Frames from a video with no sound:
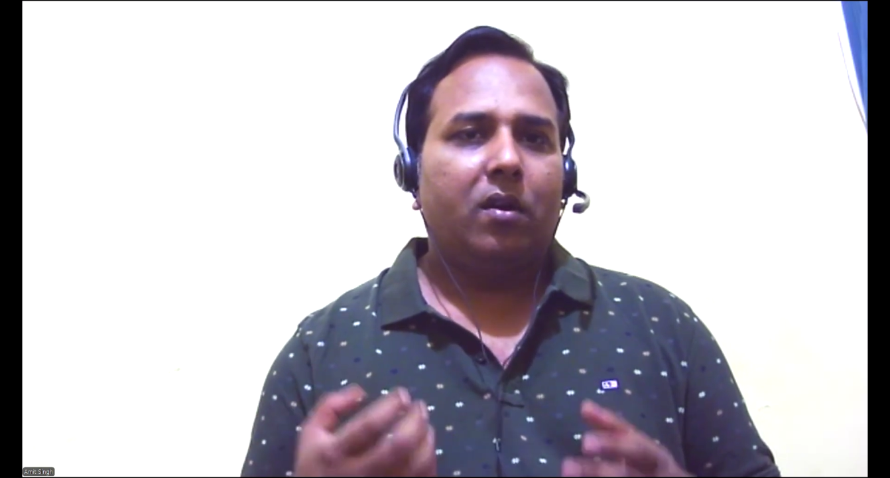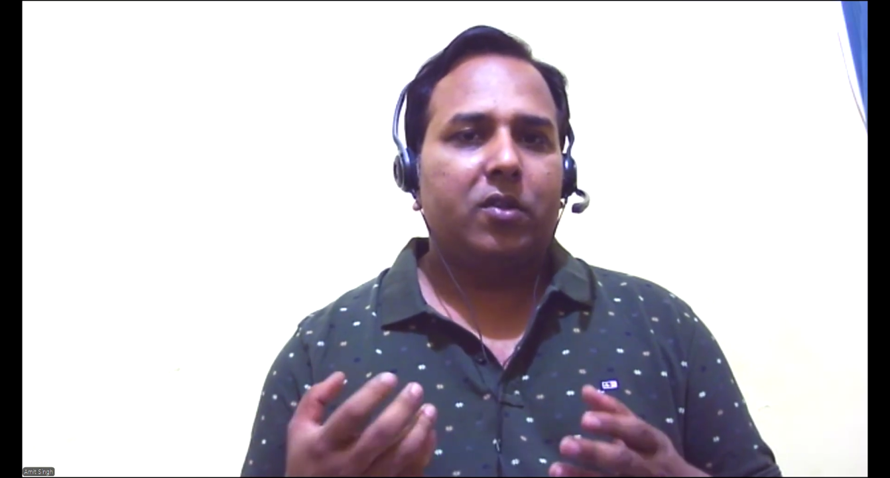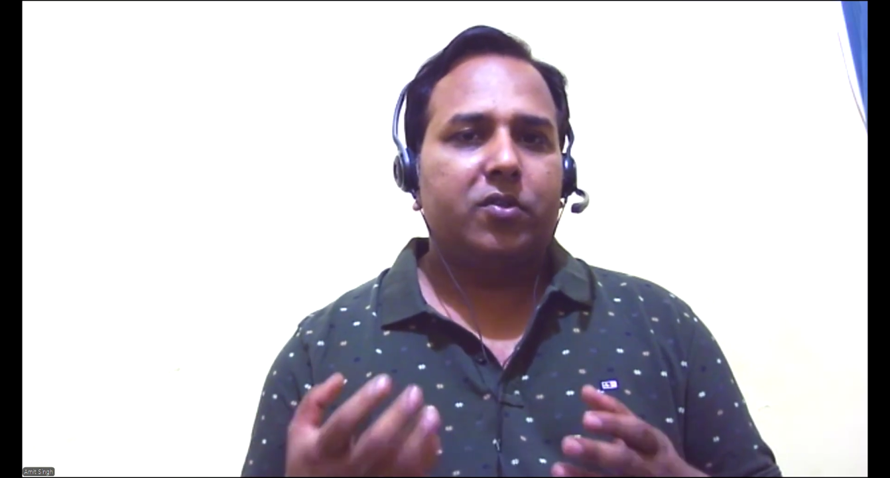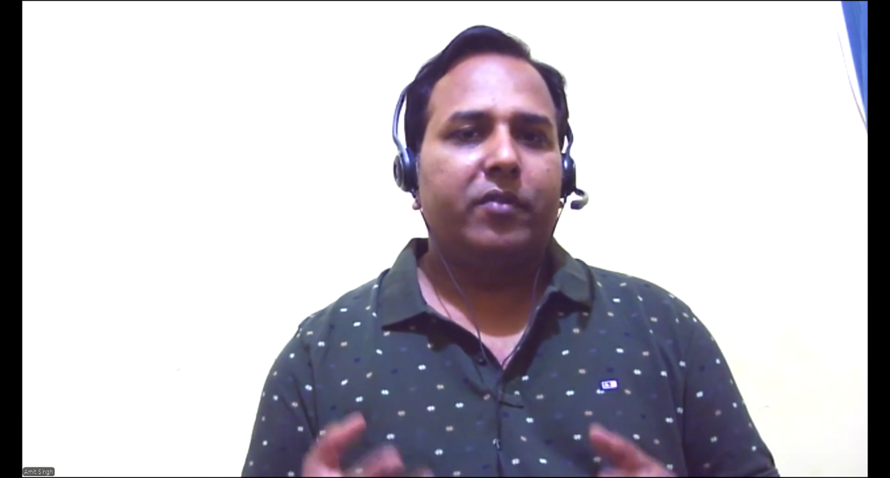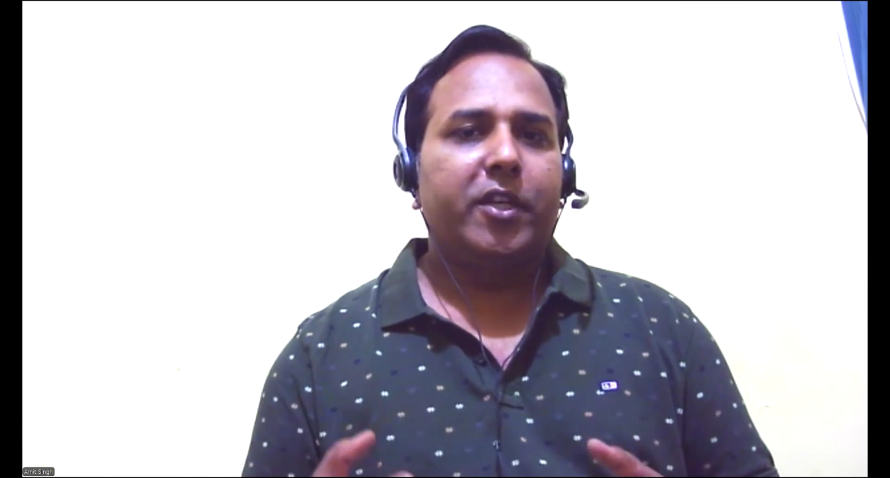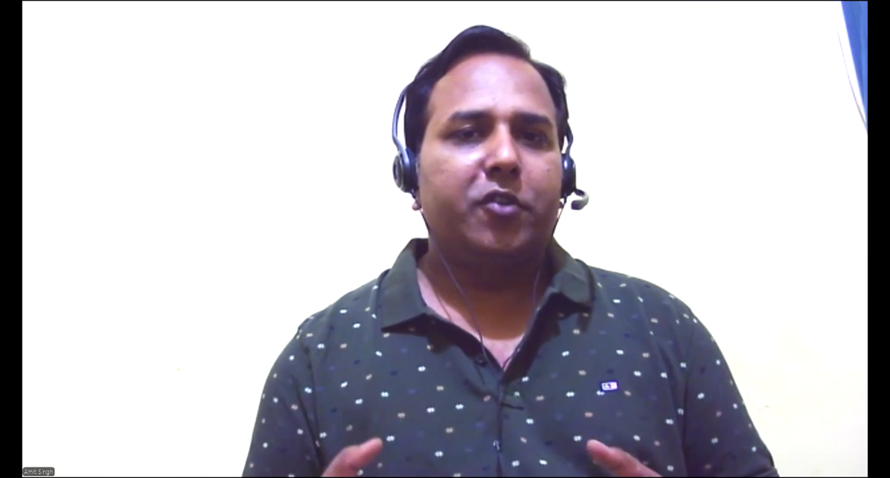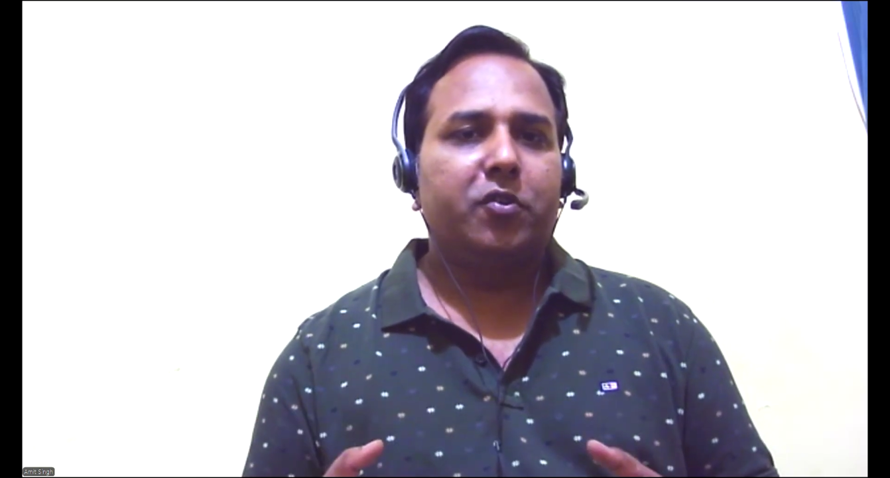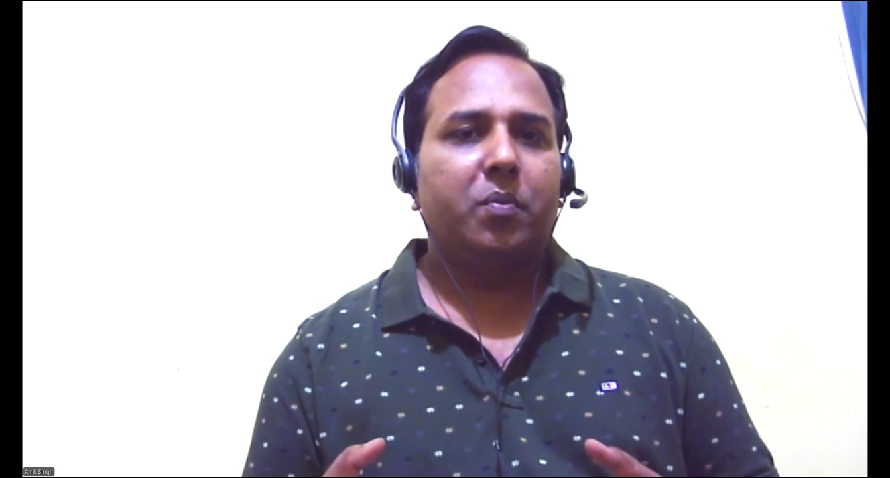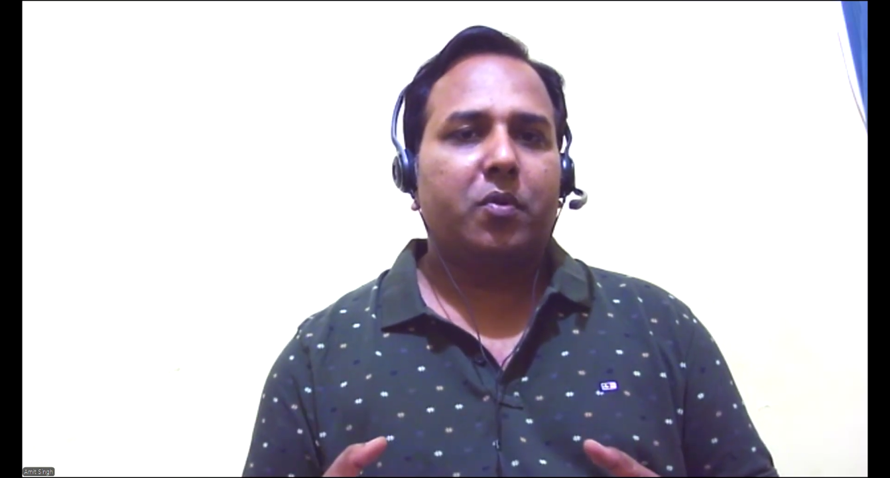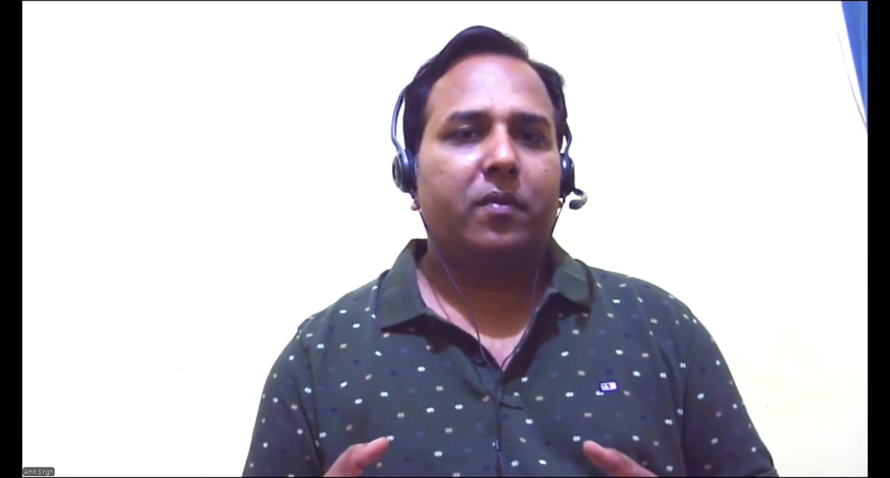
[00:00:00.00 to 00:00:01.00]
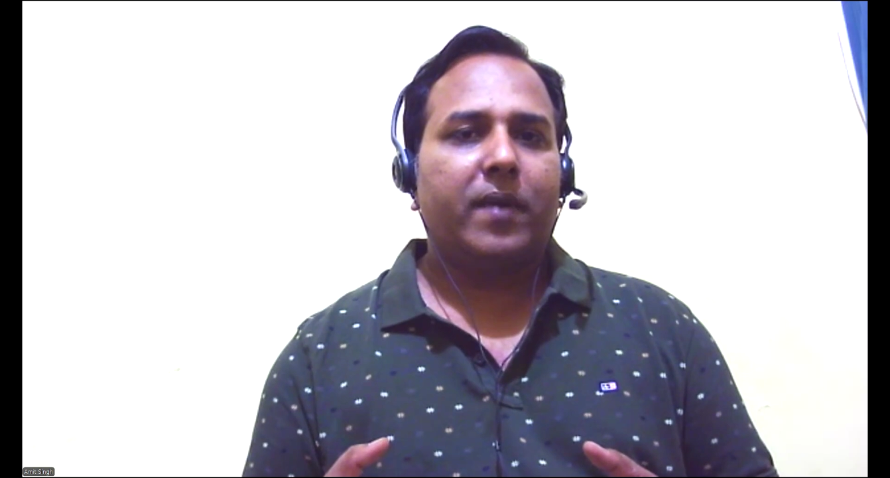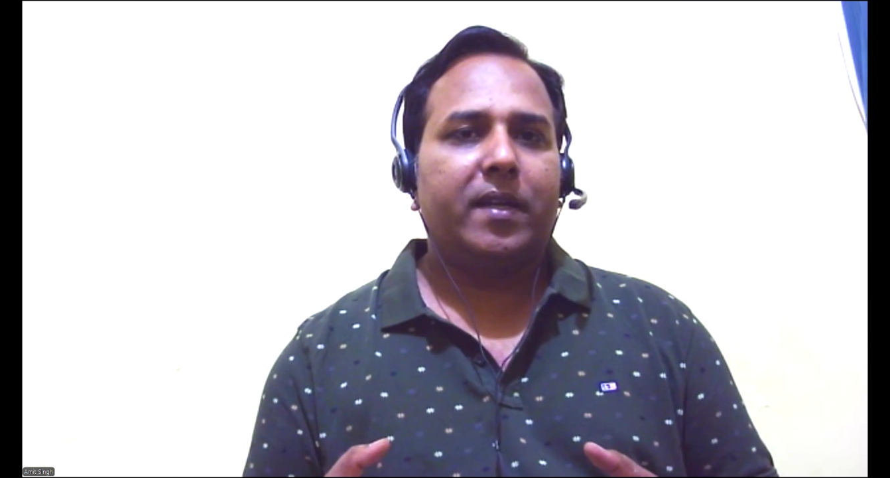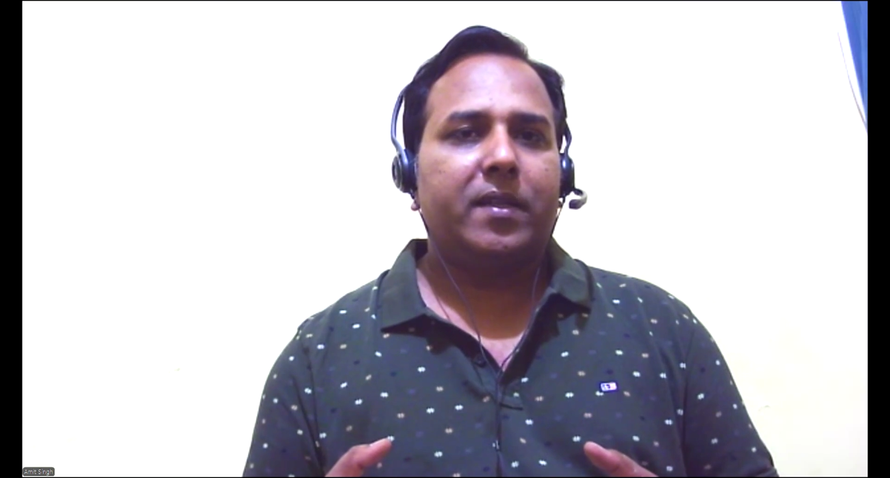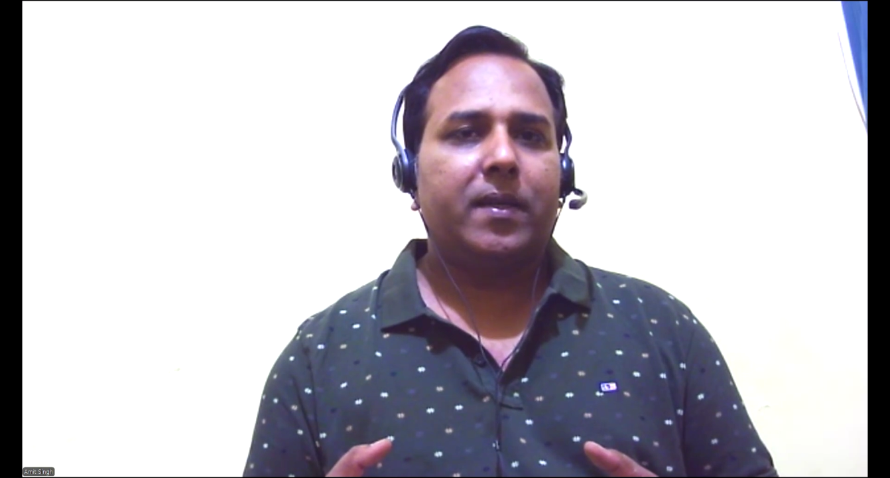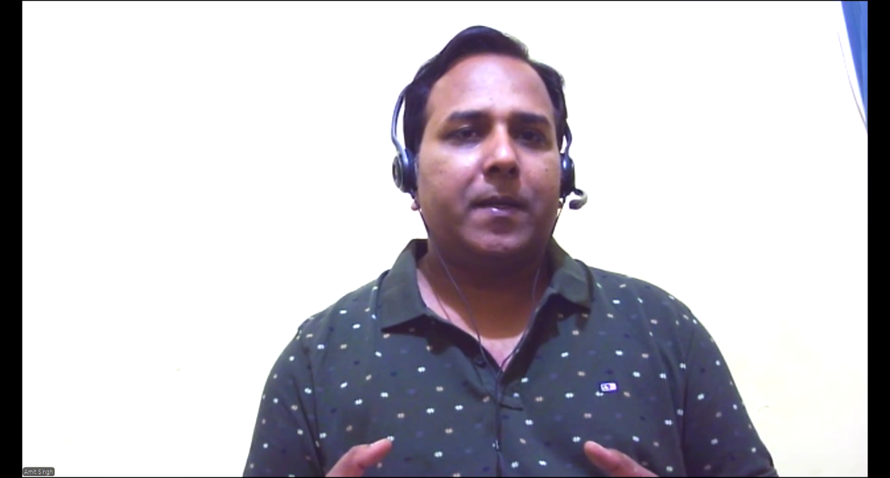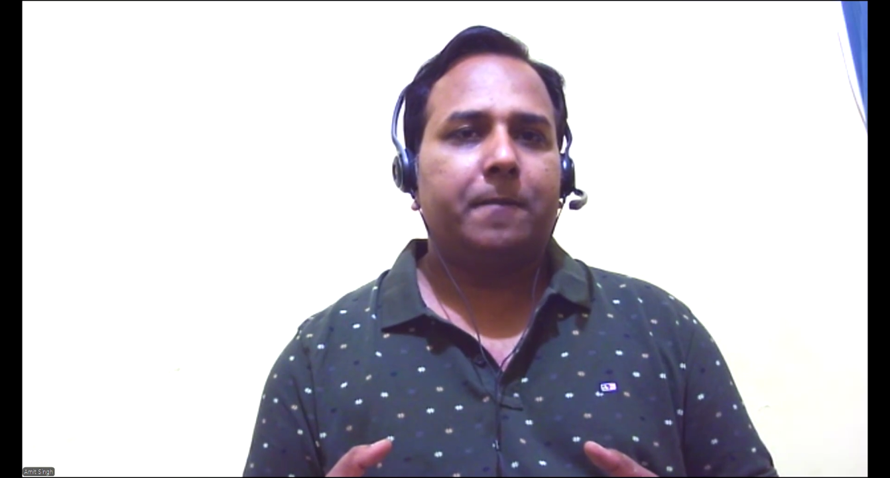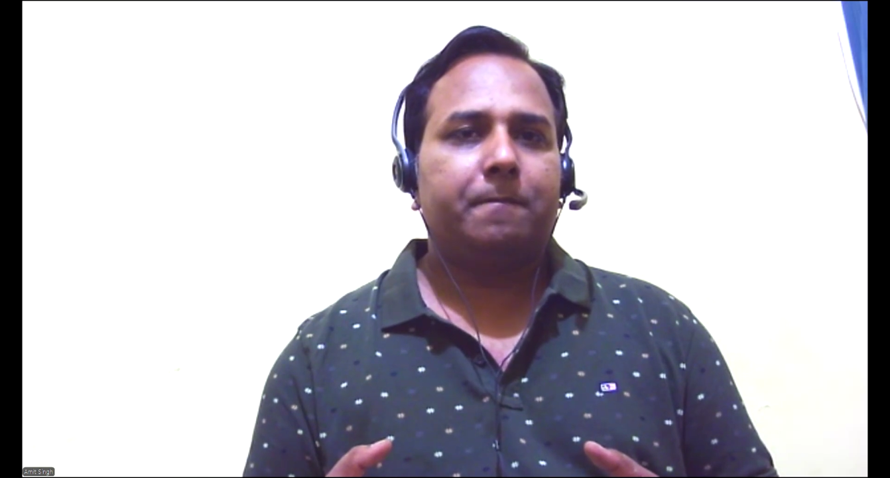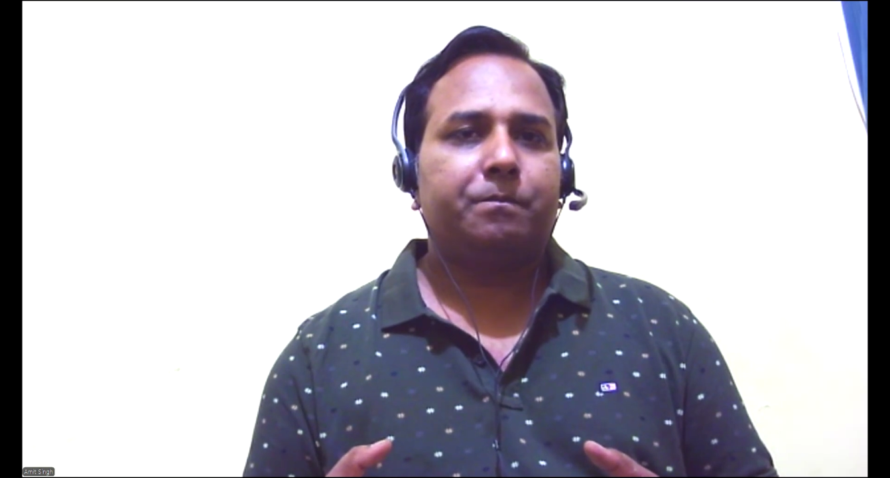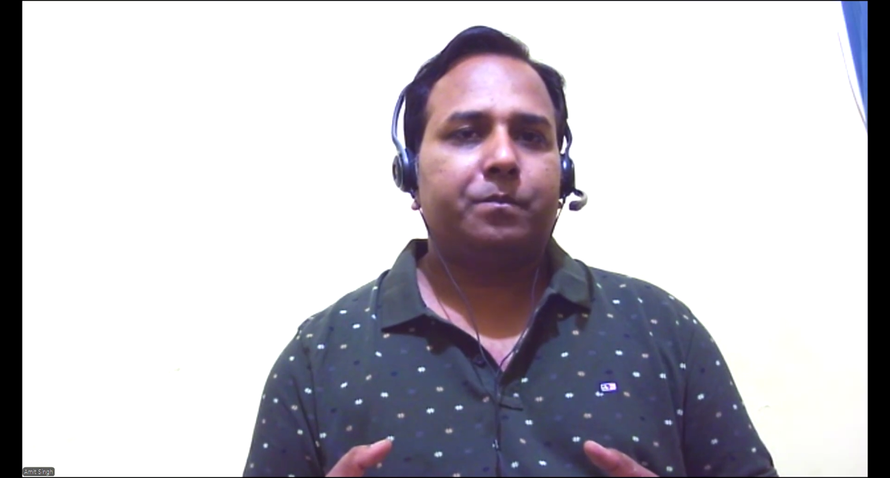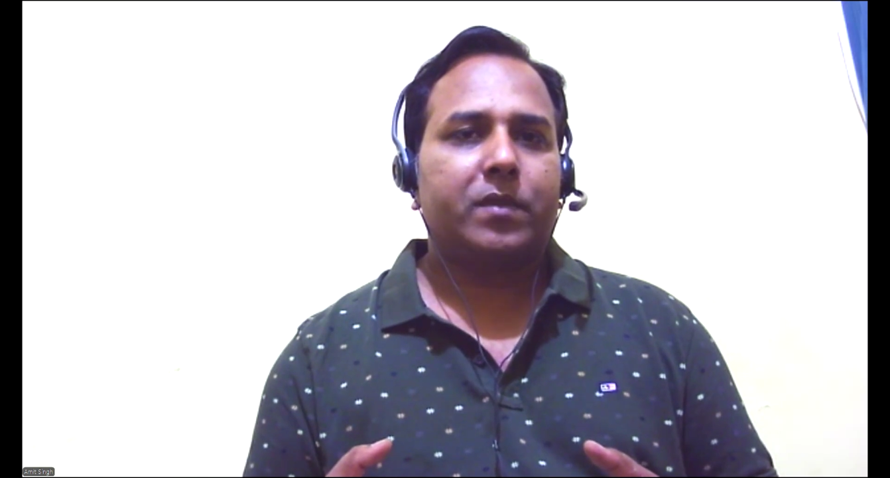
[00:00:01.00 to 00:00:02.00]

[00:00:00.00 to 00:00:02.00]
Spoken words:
Also, we need to provide the